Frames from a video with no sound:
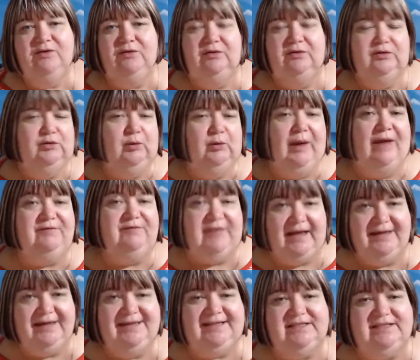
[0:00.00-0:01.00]
you have
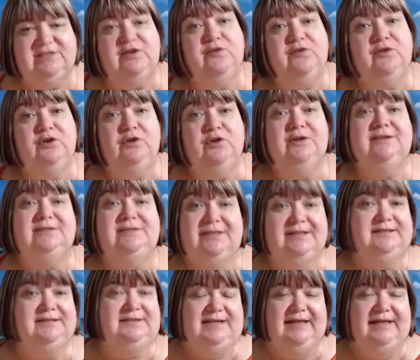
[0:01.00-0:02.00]
that list so that you
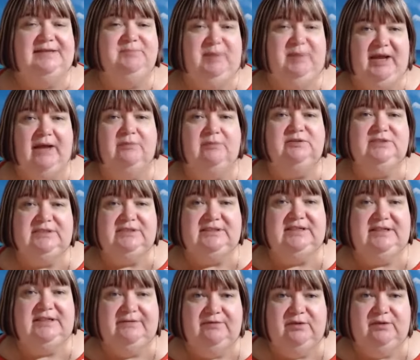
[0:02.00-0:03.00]
can then be able to
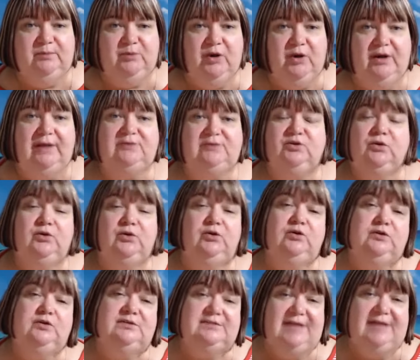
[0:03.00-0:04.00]
deliver the product, or you
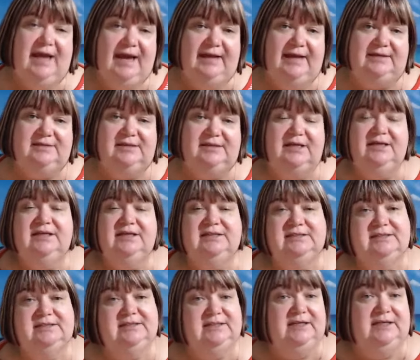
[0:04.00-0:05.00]
use tags
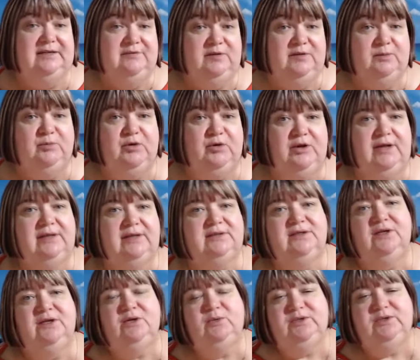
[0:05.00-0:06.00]
to deliver the product,
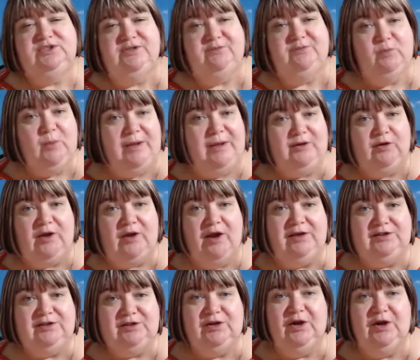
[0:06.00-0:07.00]
whichever way you're
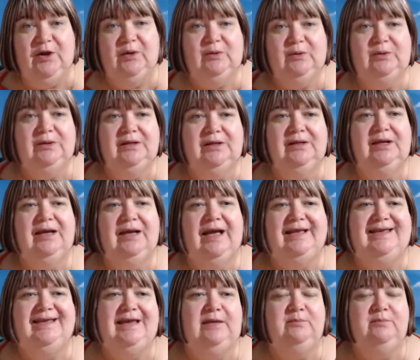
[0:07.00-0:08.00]
going to go.
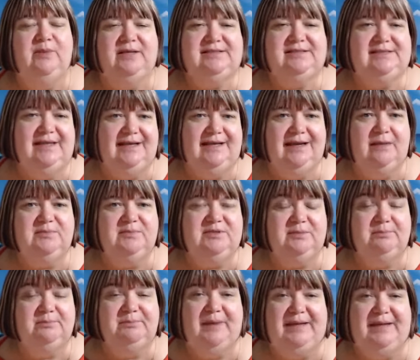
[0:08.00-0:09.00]
Again, by setting up
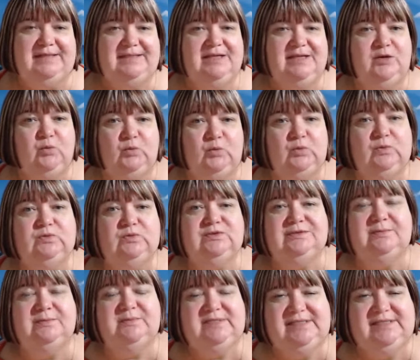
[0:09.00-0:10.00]
some basic rules,
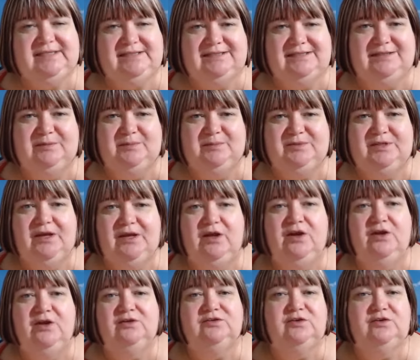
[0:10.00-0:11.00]
some systems,
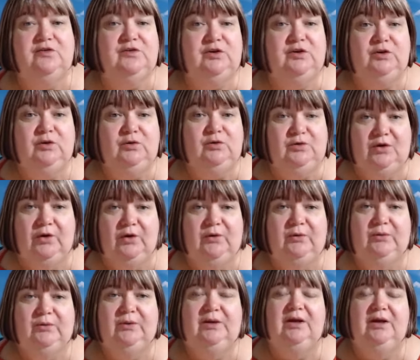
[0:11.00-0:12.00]
so that you
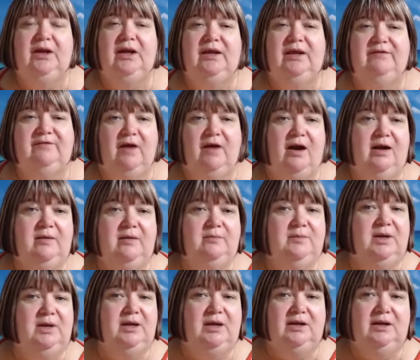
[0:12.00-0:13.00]
know if
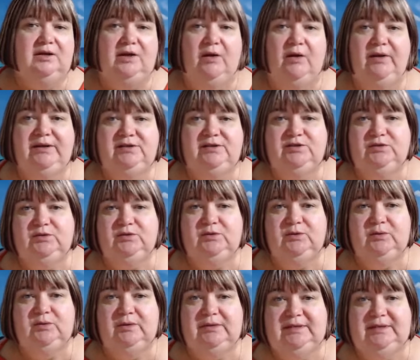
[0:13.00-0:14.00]
I'm going
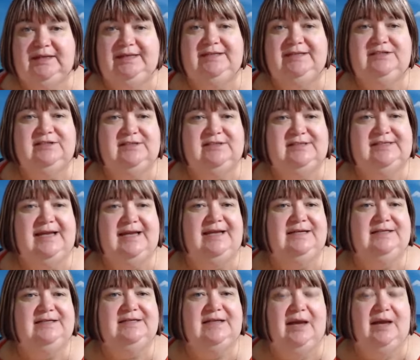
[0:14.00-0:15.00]
to need to
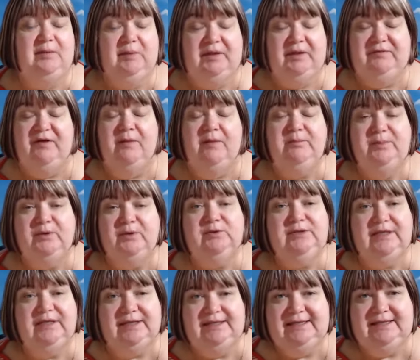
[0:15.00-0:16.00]
send, if I'm
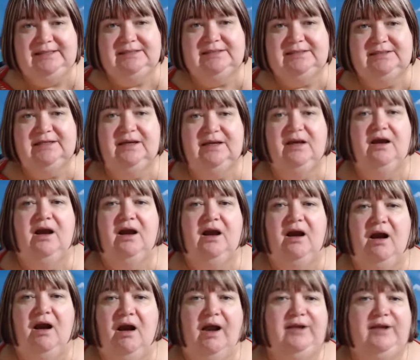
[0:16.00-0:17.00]
building a list,
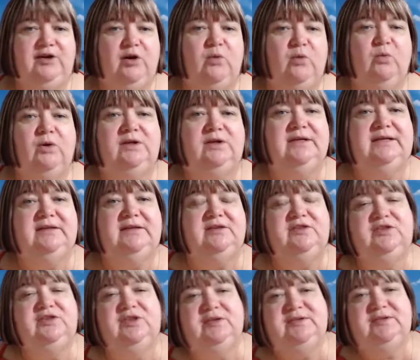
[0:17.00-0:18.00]
I know what
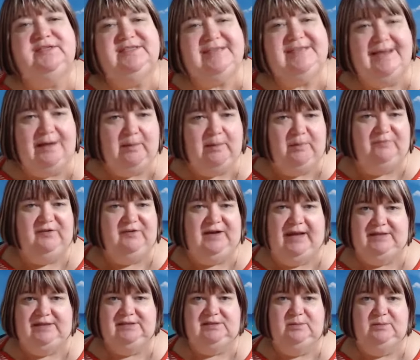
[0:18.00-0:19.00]
the setup of it
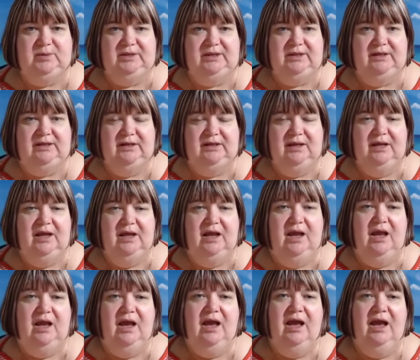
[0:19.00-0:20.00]
has to be.
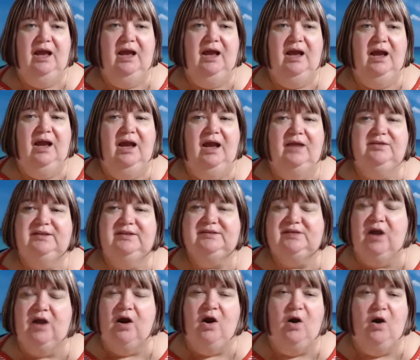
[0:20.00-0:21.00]
There's
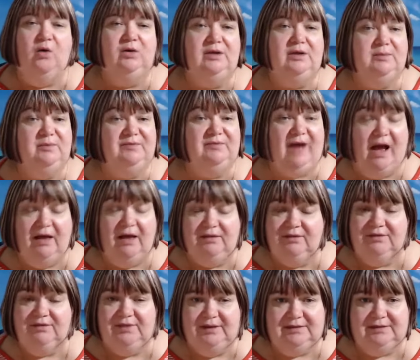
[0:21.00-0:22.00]
a whole heap of other
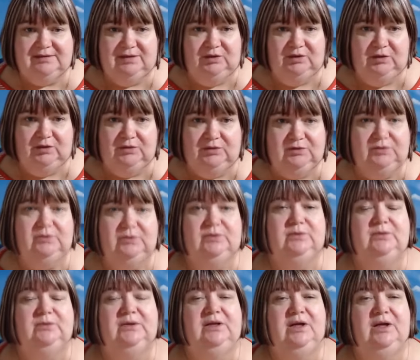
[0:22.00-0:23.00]
things that you can
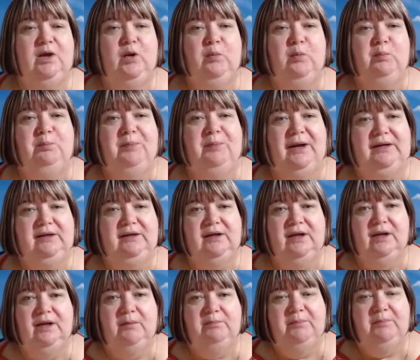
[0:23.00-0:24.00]
do, but
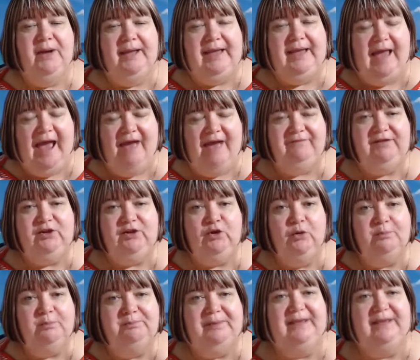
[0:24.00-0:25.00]
by having
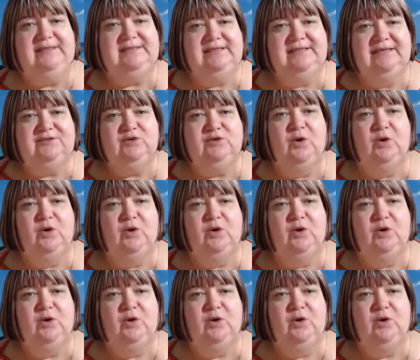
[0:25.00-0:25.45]
your basics